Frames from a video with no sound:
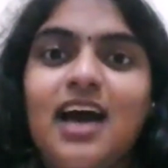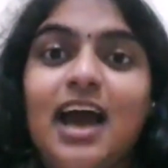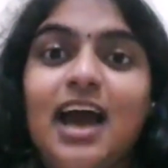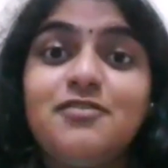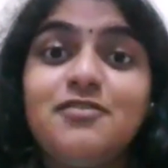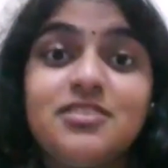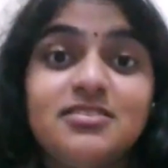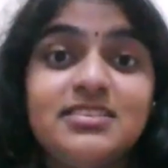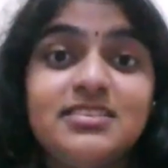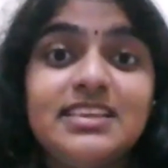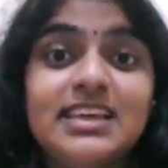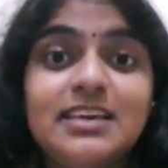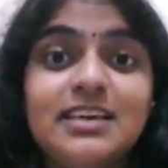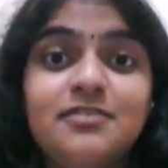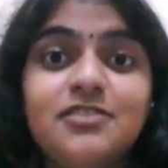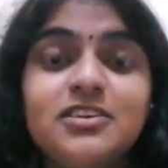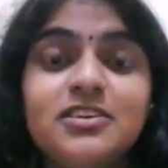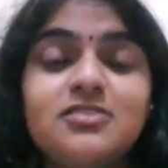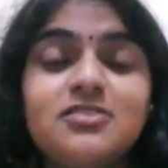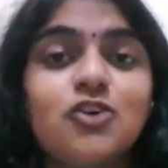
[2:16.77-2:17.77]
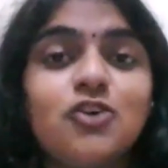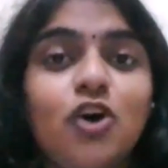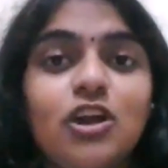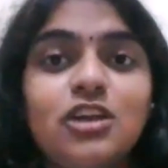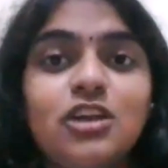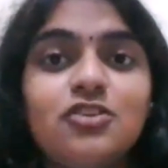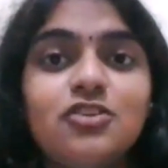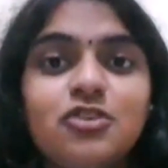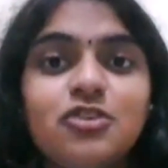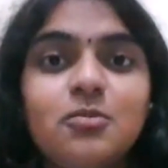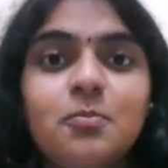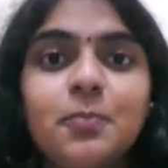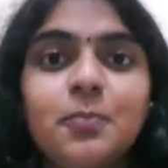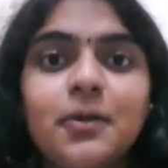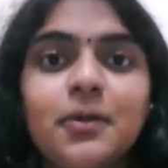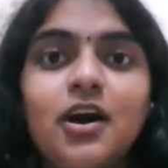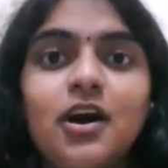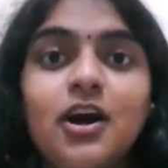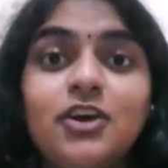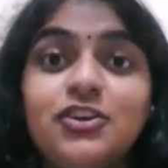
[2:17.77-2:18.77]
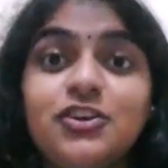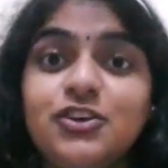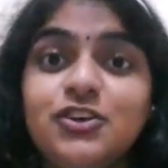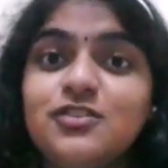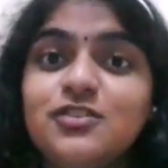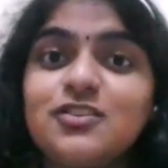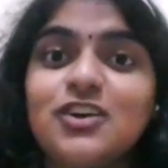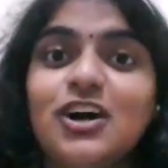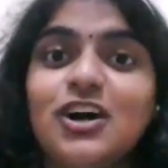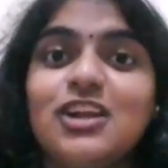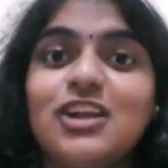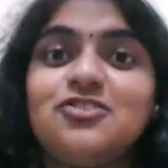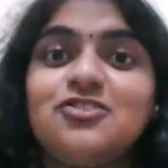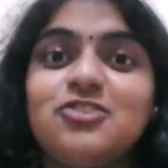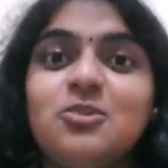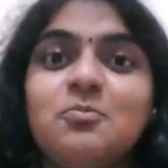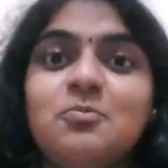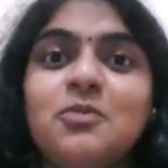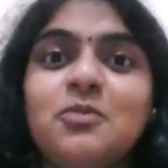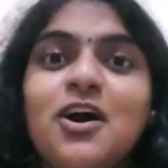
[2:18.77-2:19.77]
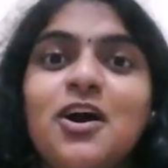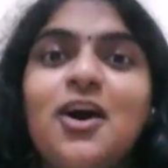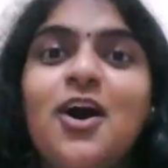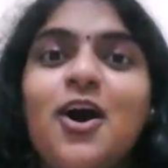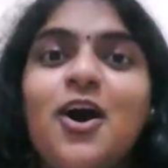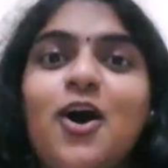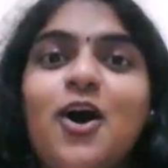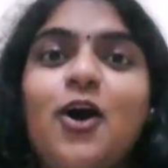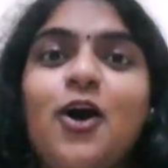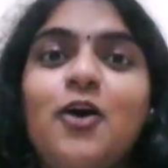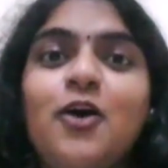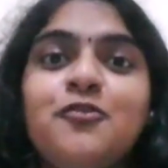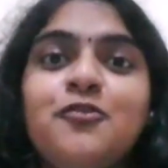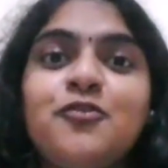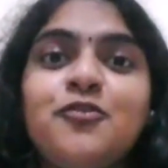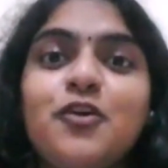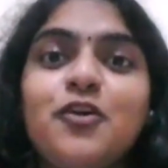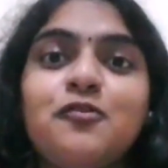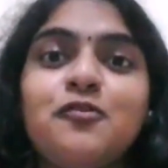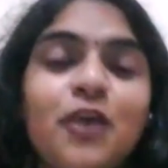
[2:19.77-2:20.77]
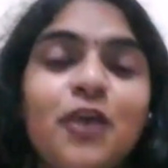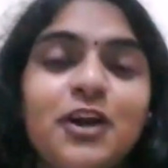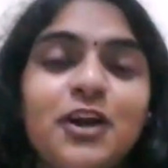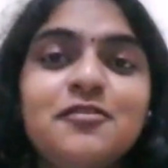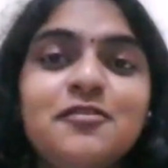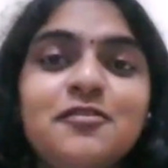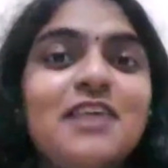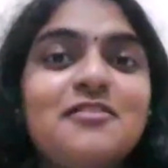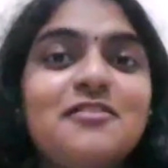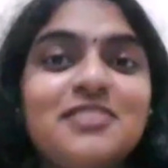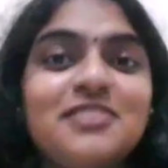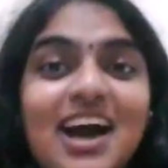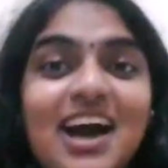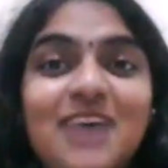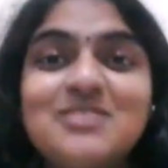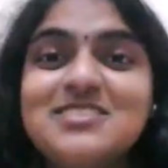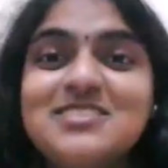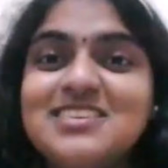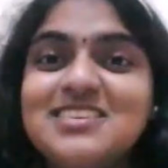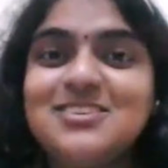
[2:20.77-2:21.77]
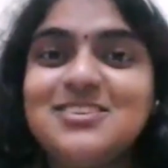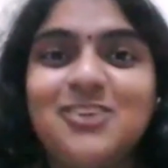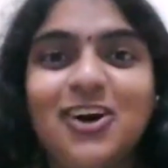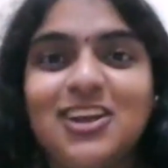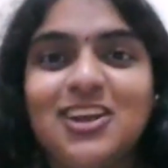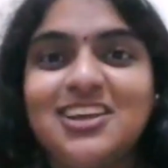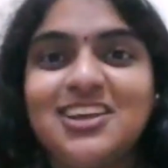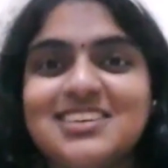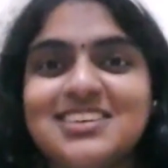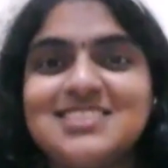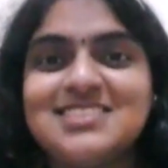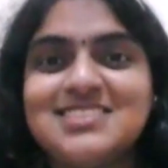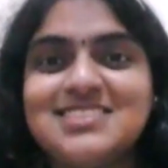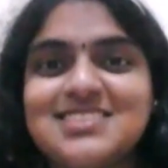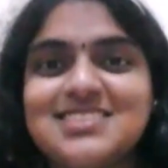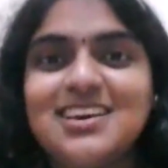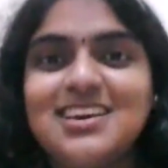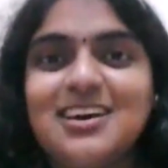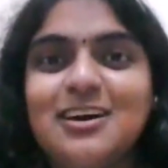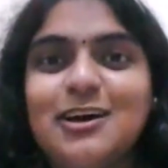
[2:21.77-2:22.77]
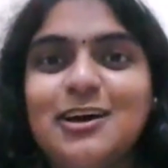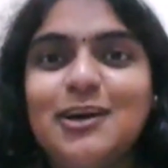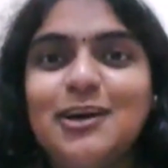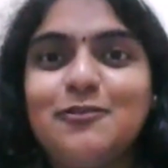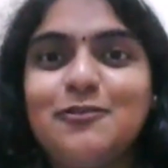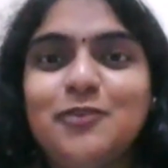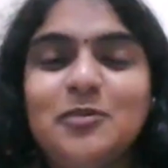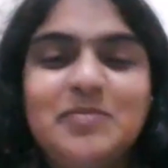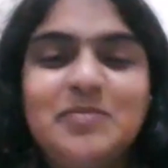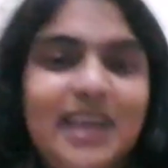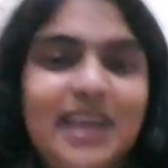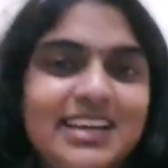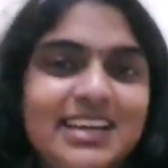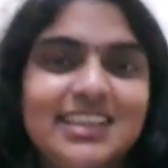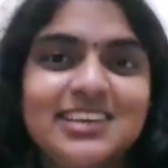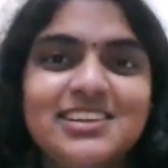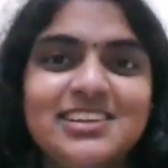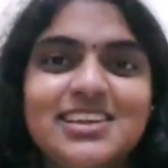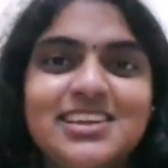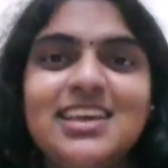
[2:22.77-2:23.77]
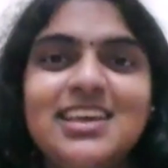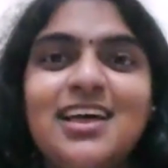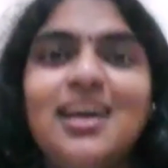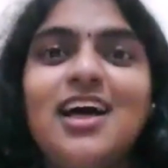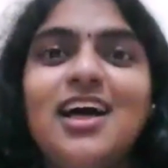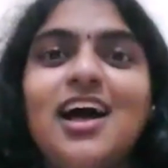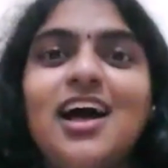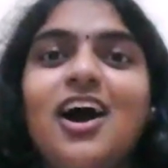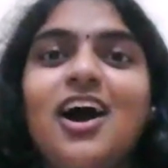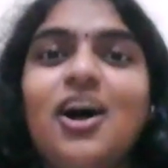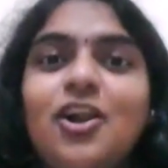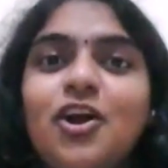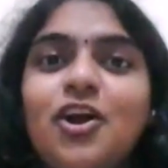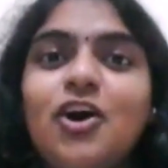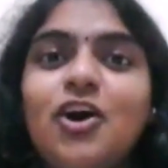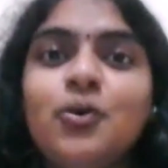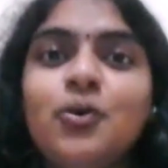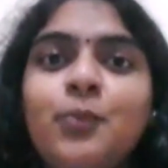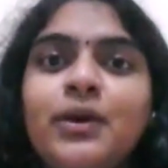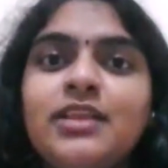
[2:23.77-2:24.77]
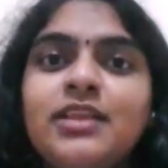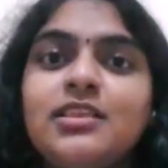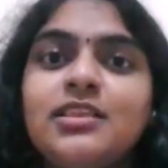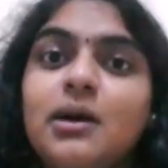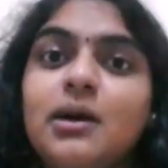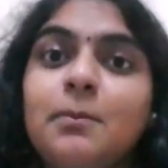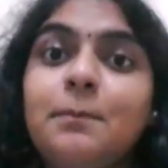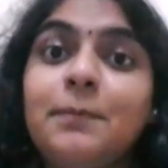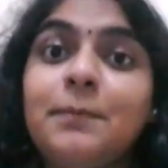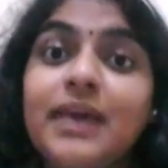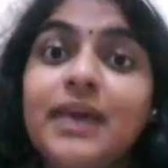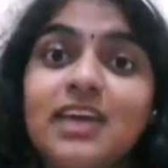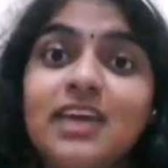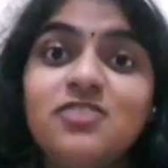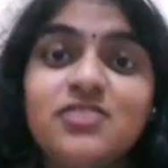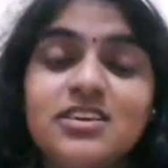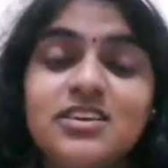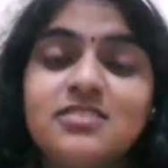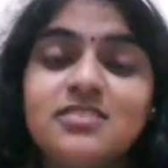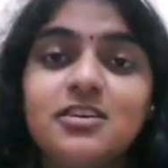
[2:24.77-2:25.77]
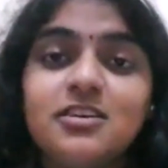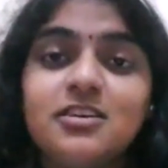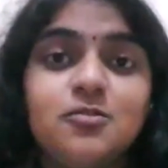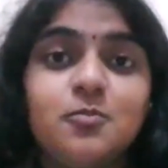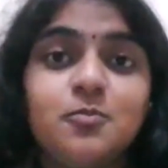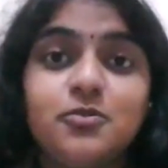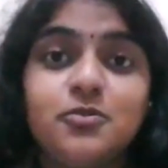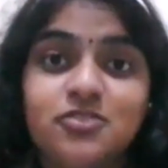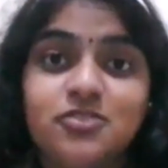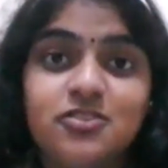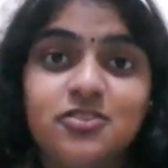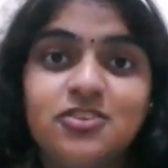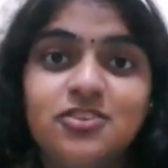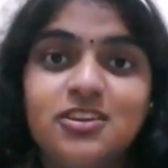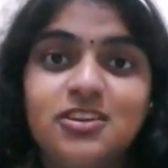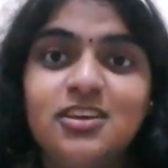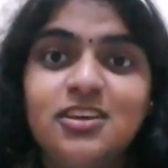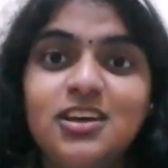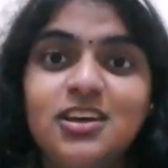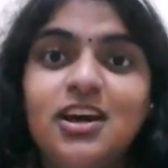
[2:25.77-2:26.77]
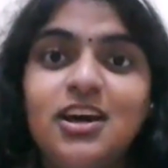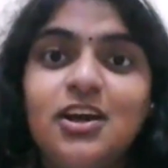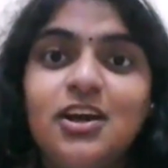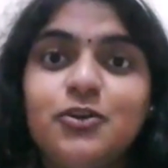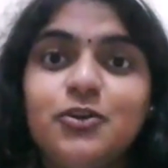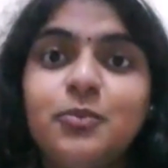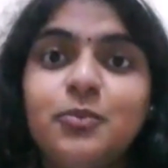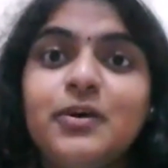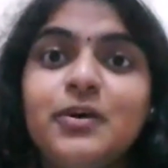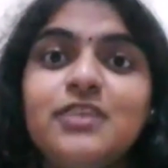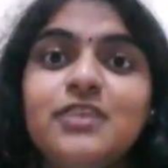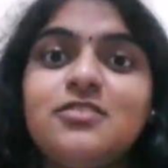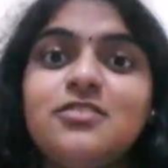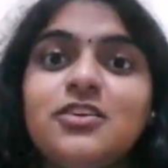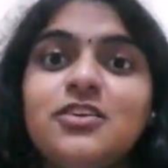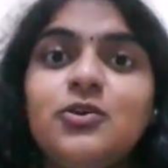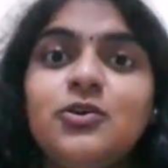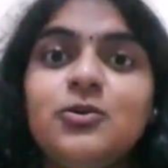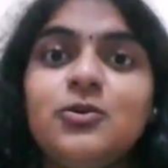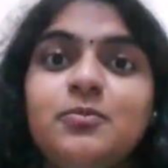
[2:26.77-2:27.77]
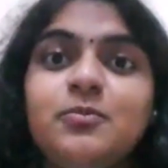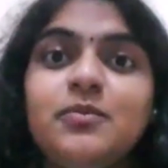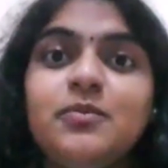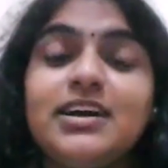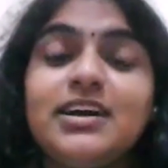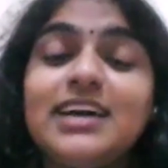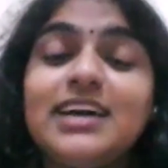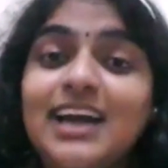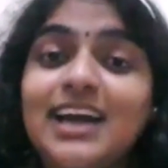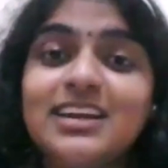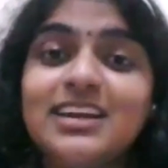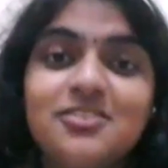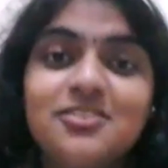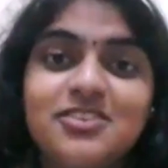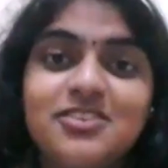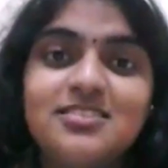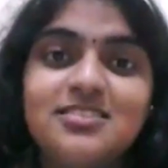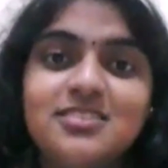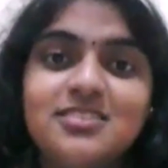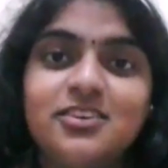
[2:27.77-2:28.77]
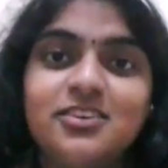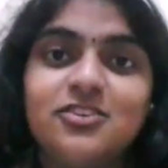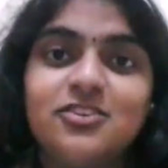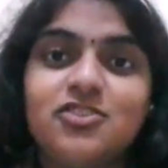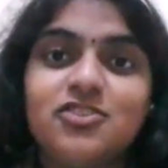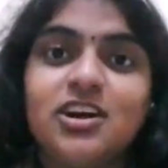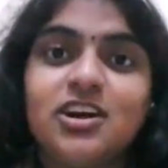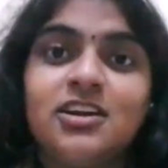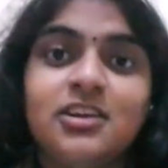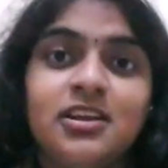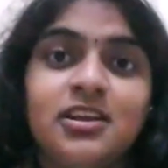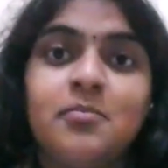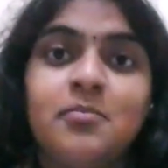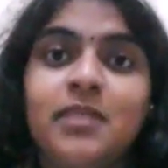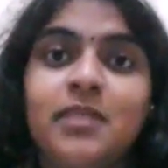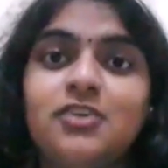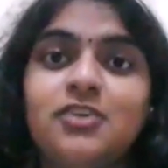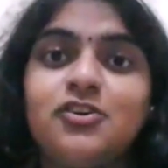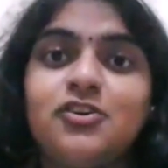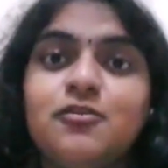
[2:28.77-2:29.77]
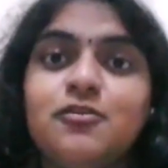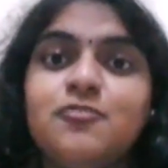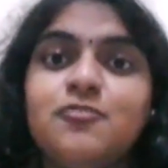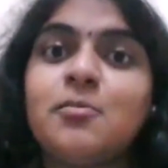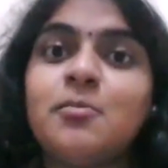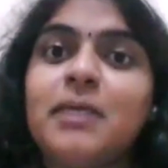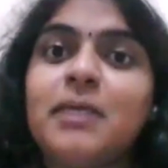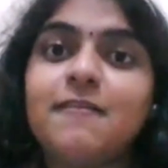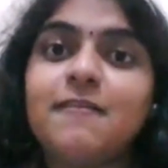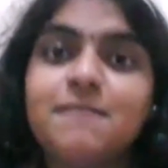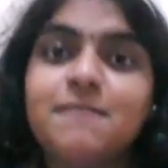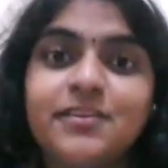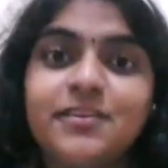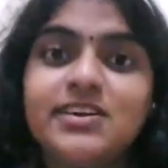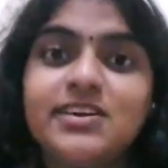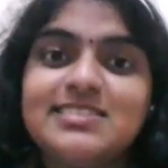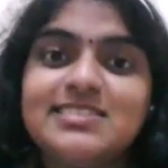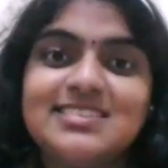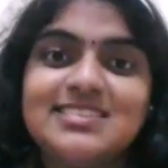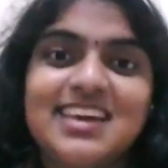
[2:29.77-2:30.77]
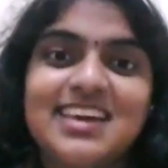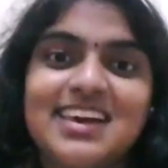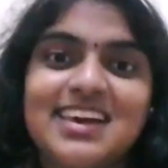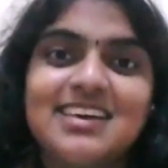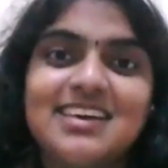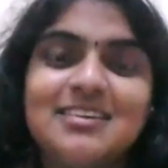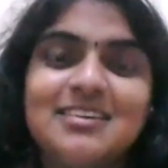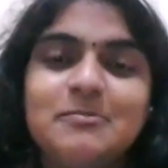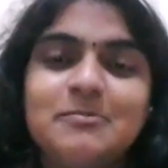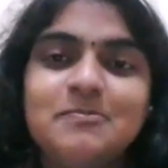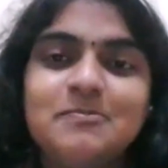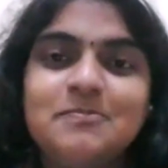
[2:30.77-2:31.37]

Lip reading: I've received a scholarship, a huge scholarship of $45,000 for my degree, along with a paid research position to pursue guided research under a mentor from my first day.